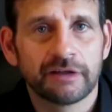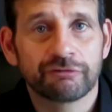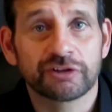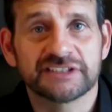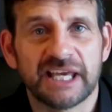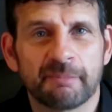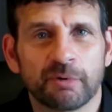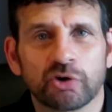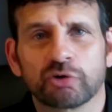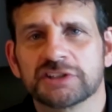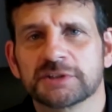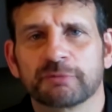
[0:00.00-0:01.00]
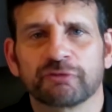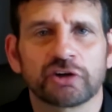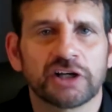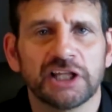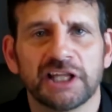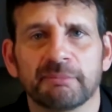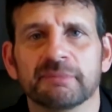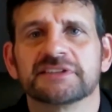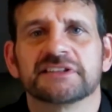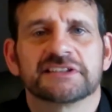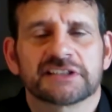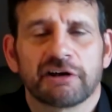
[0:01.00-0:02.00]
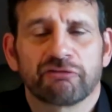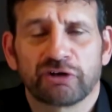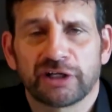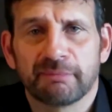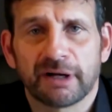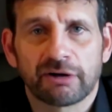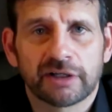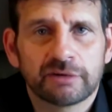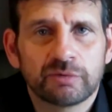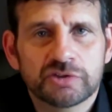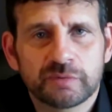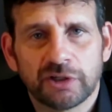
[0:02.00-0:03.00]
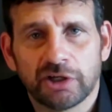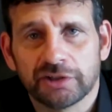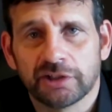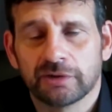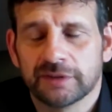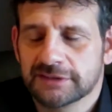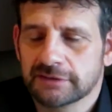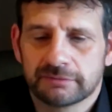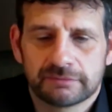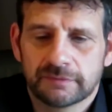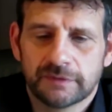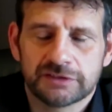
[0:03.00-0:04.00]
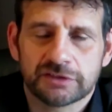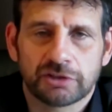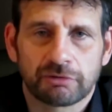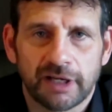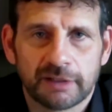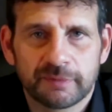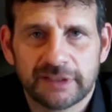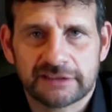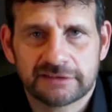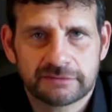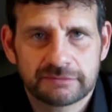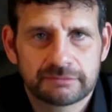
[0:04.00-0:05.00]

For example, Christopher Columbus discovering America, which we all know isn't correct, but that